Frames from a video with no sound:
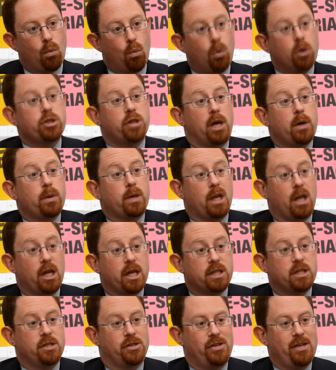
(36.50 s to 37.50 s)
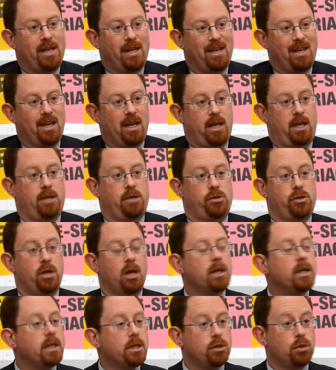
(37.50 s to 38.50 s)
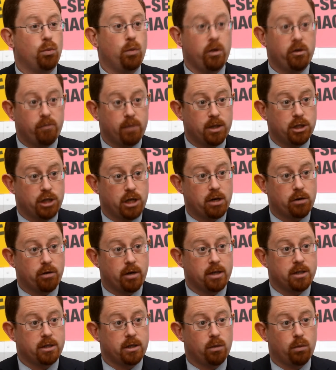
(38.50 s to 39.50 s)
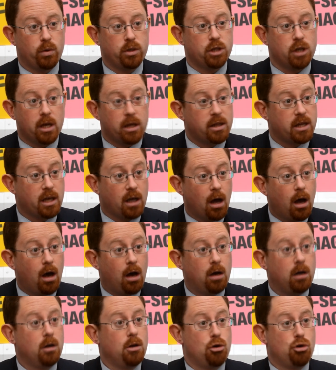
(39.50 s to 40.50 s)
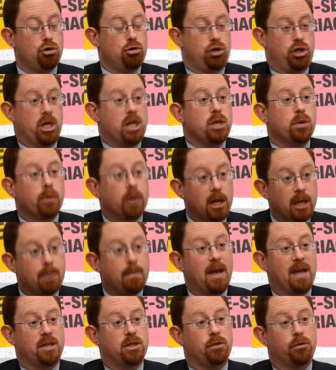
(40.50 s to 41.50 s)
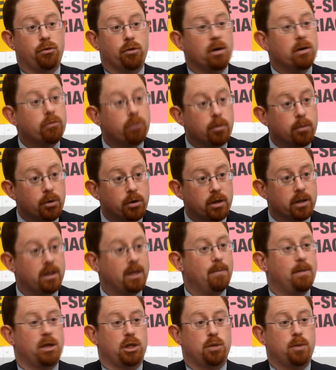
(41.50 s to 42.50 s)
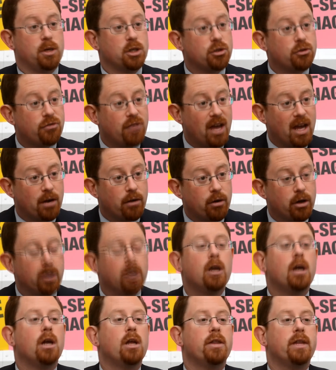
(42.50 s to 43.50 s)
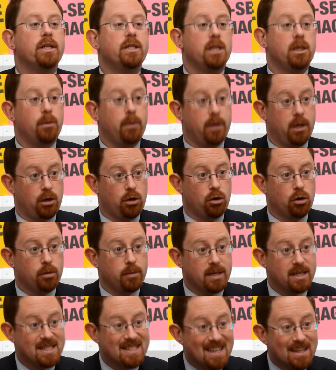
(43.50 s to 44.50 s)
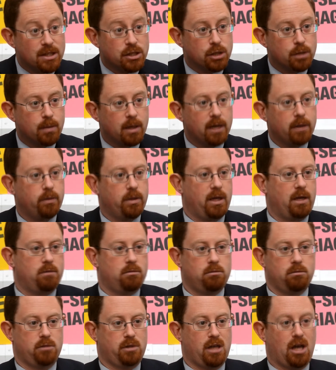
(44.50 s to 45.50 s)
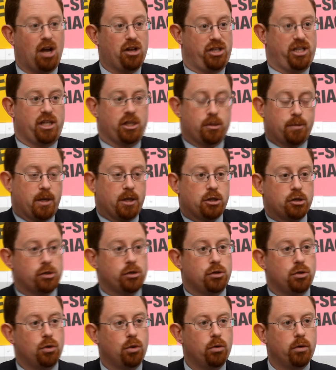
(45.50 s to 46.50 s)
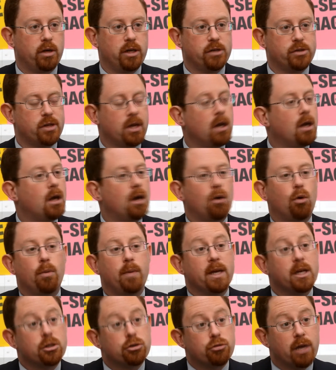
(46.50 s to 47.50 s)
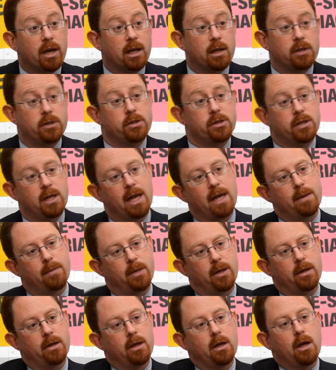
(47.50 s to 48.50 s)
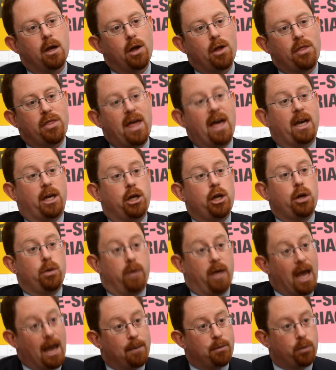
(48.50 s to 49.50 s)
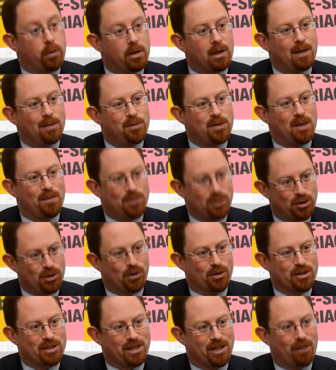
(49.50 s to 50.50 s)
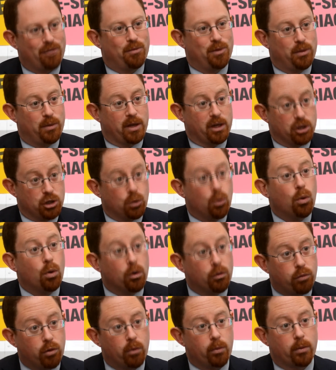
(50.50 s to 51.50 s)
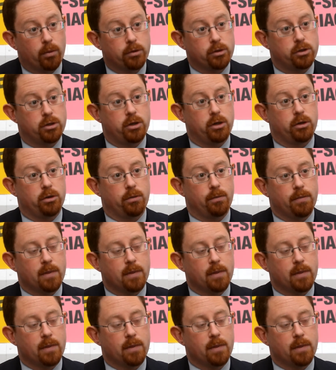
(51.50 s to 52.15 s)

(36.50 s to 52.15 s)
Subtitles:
what I would like to see is the ideas that we've been generating, which I think are genuinely better for everybody. They're much, much fairer, they deal with the economy sensibly without cutting as much as the Tories or being as reckless as Labour. That can only happen with a Lib Dem majority government. We can do all of what we want to do.